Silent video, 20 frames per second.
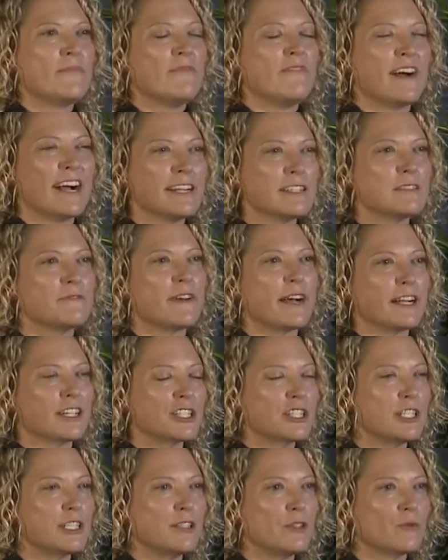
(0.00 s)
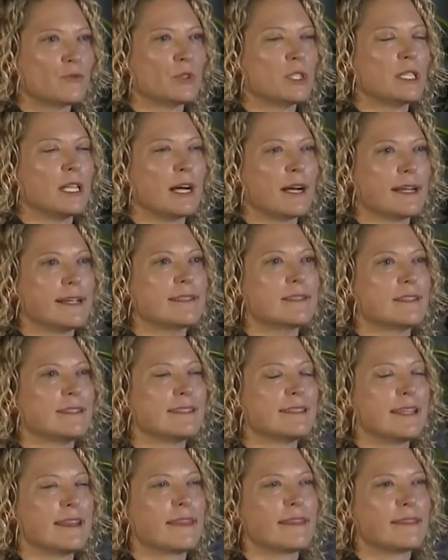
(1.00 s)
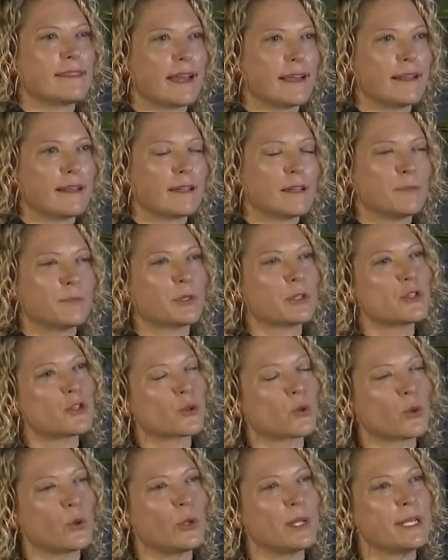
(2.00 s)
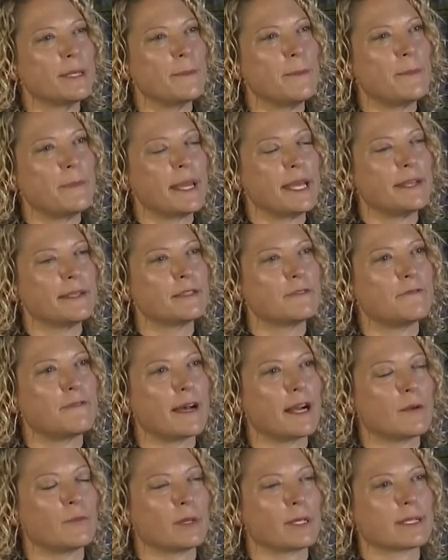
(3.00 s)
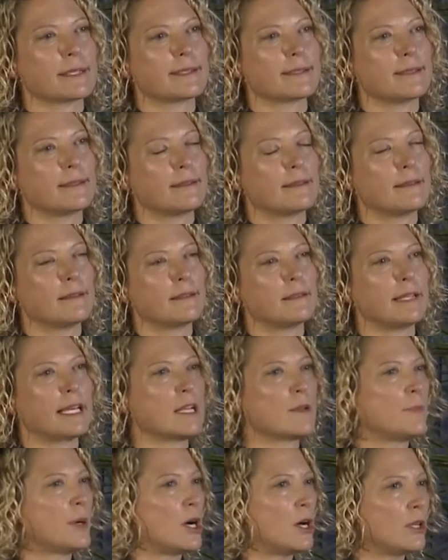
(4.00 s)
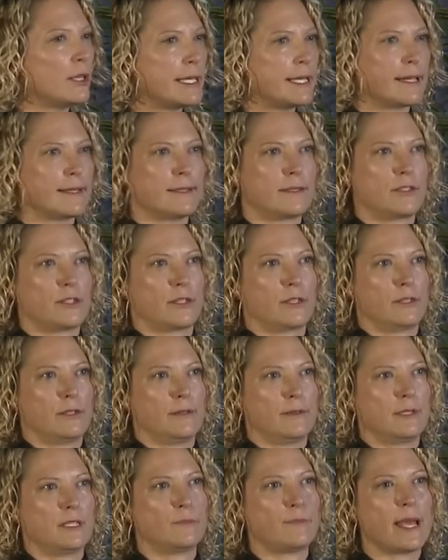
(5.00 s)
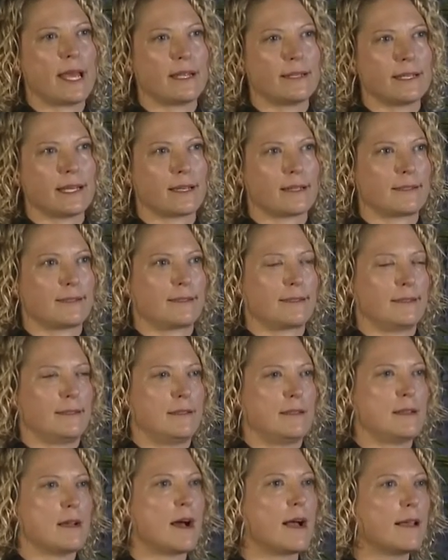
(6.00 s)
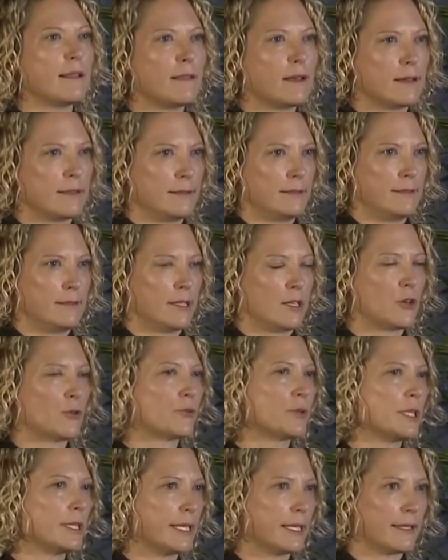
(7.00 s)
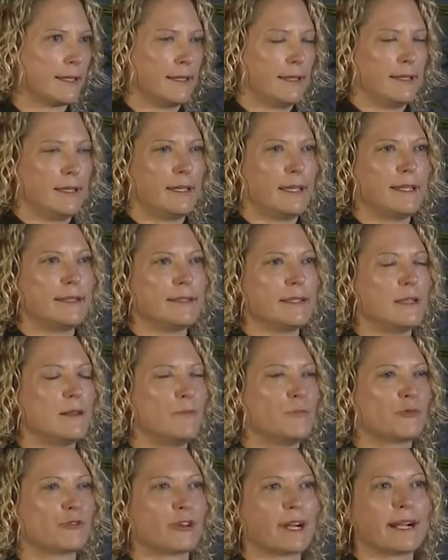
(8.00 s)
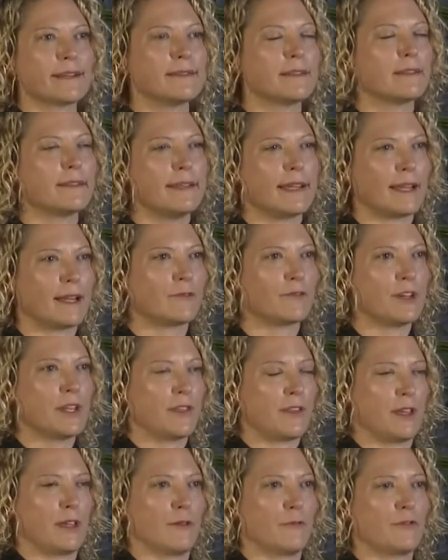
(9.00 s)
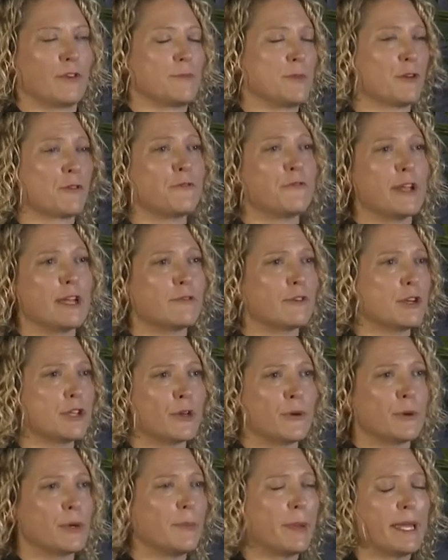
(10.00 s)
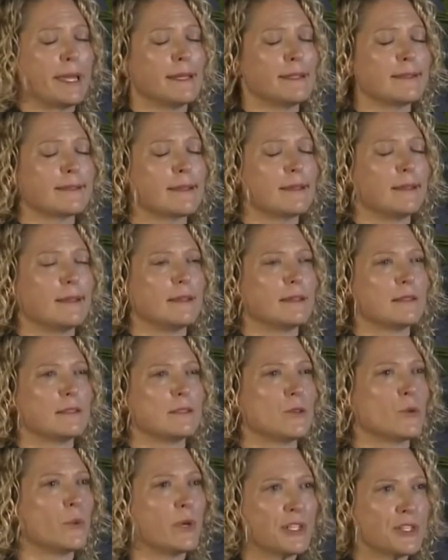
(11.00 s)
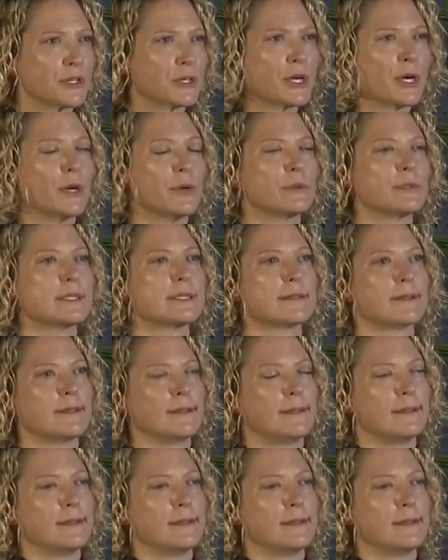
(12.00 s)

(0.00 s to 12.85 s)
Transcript: Fast fashion relies on synthetic petroleum-based fabrics like polyester, spandex, nylon, acrylic. It's in practically everything from your favorite yoga pants to winter coats.